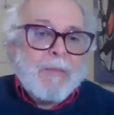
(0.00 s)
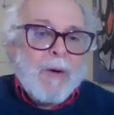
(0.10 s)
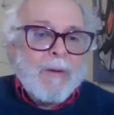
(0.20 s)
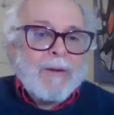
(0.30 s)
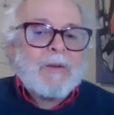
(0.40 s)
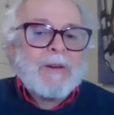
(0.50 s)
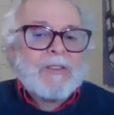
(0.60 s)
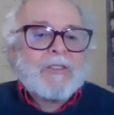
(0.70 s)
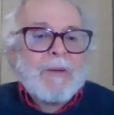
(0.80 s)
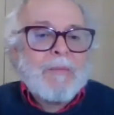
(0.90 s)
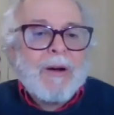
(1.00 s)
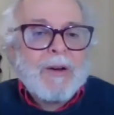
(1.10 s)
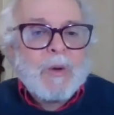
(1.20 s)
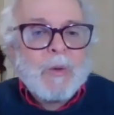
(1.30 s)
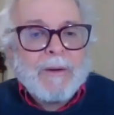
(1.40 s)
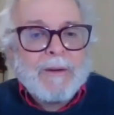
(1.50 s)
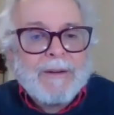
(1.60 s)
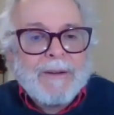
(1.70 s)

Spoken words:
Poetry is shamanic work.